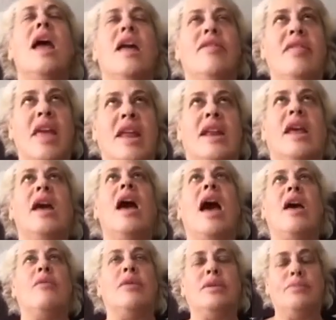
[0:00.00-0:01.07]
and then
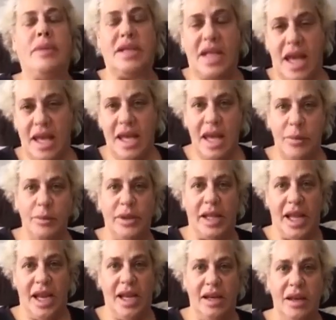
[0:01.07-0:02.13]
I would be taking a
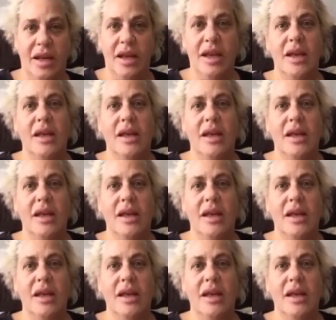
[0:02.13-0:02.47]
plane,